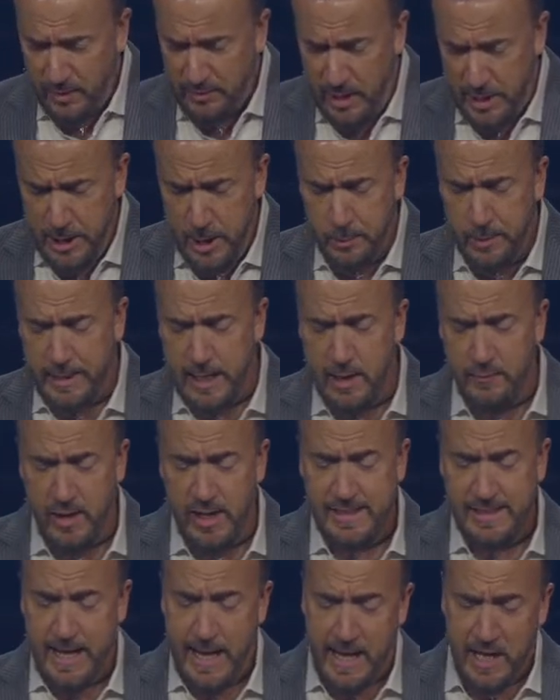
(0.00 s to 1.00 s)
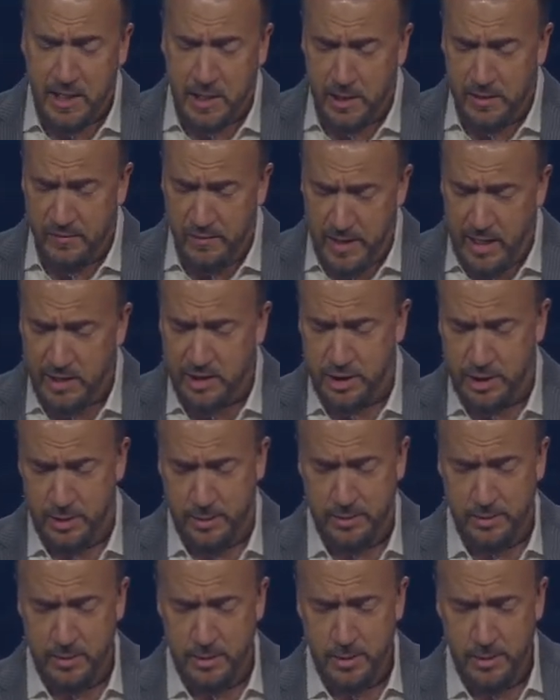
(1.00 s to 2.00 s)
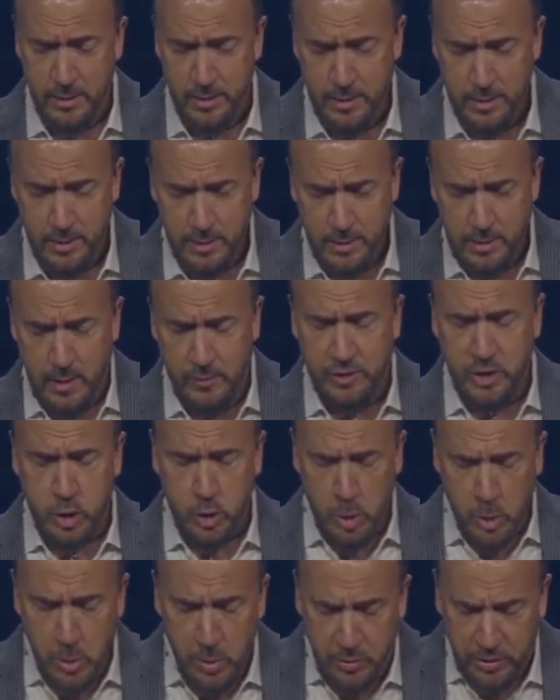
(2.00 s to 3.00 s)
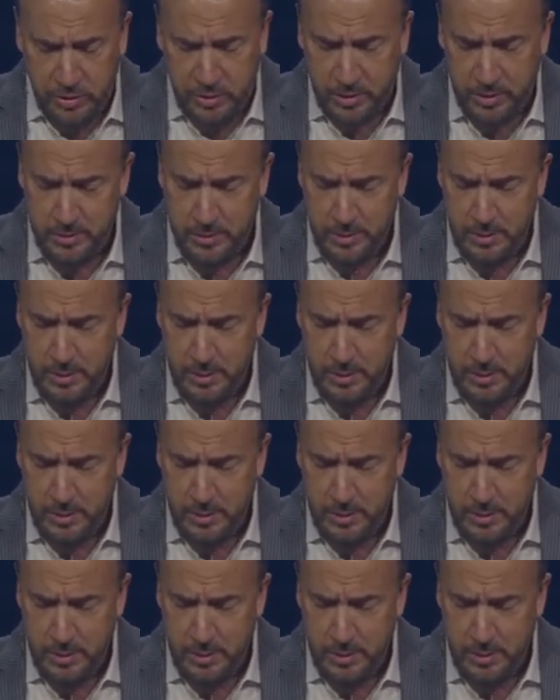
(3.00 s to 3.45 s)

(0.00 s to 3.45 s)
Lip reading: that You would give us a conviction of truth.